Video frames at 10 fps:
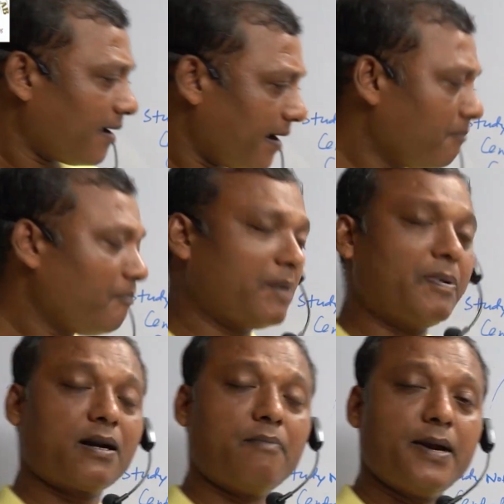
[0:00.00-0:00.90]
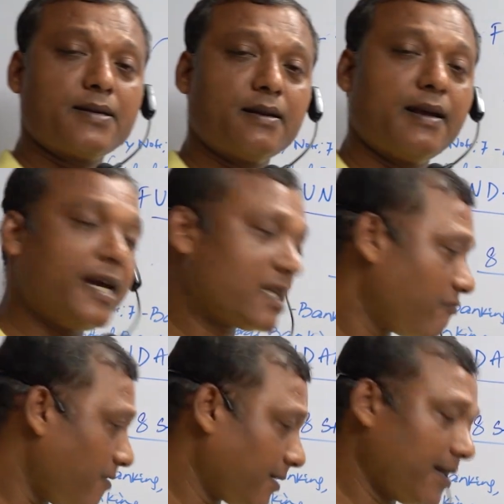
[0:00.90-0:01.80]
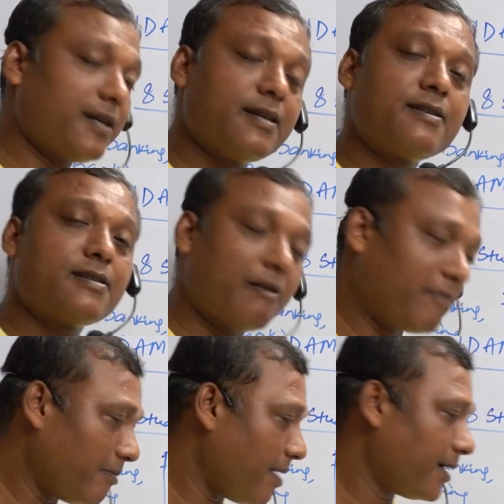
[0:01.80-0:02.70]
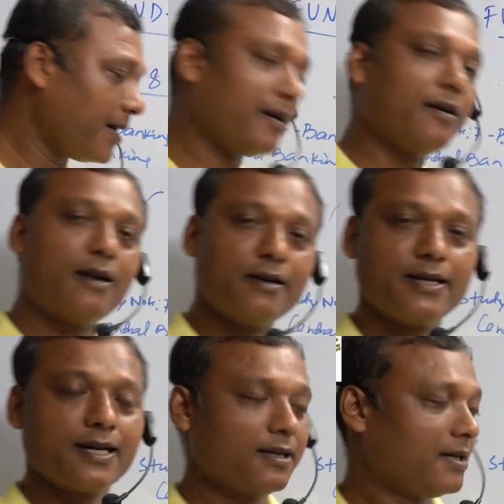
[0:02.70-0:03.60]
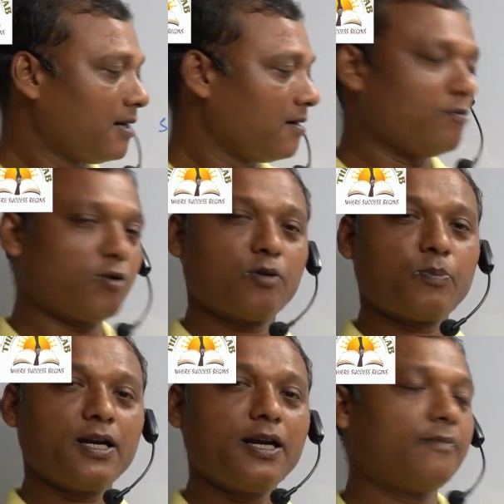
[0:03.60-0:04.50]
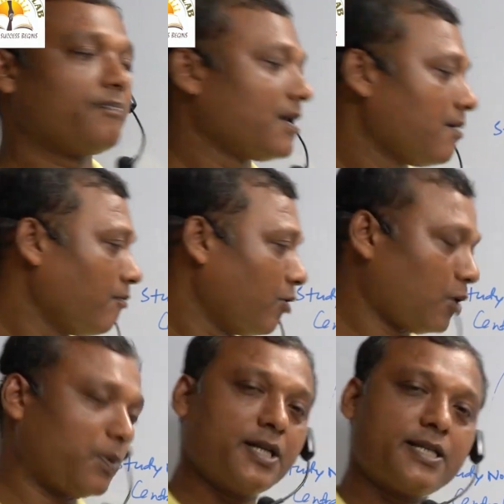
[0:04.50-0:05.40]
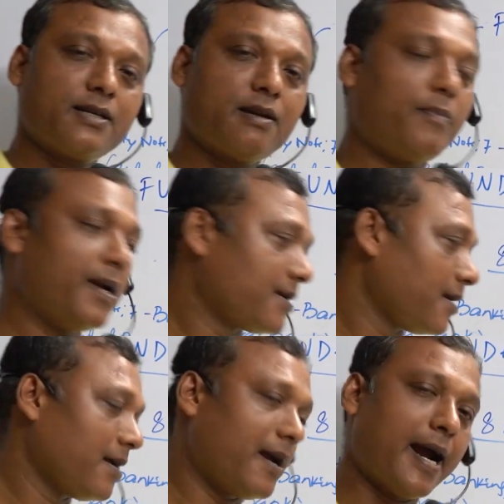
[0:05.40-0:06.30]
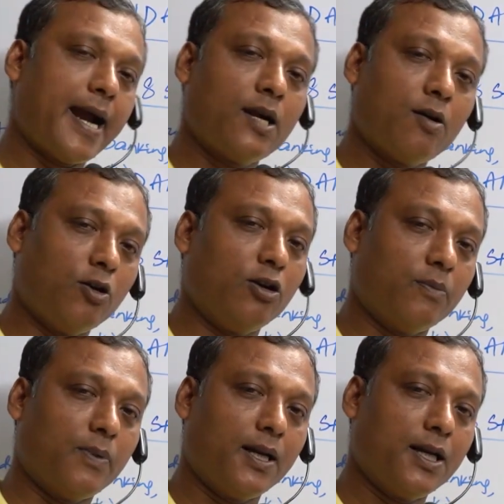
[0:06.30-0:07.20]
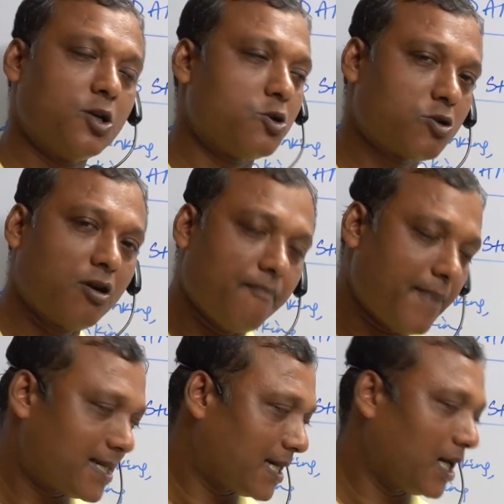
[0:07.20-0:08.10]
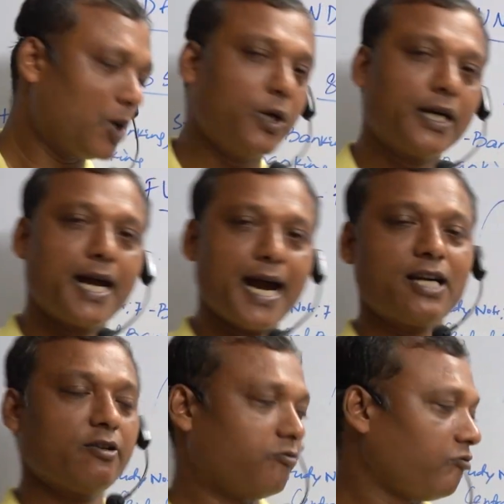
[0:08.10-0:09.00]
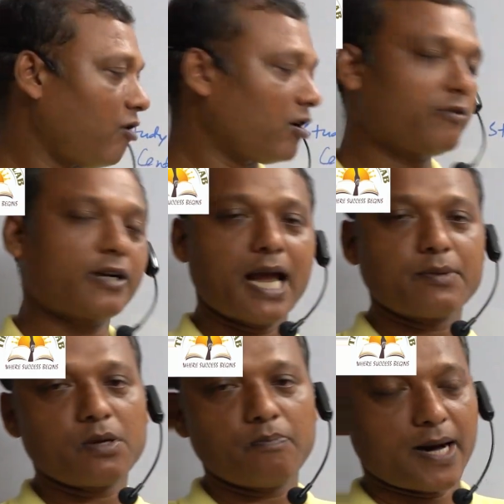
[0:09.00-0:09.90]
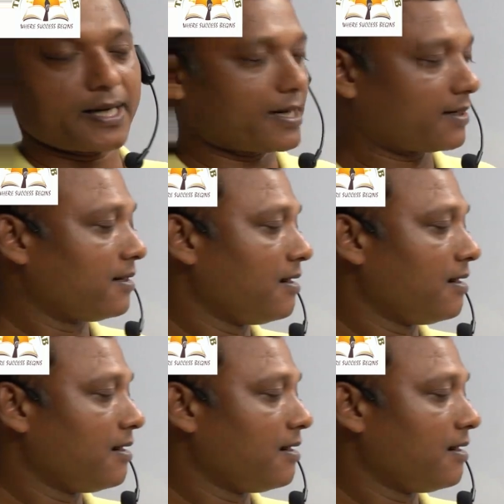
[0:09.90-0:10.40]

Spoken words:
Imperfect competition is further subdivided under monopoly, monopolistic competition and oligopoly. So basically we get 4 types of market: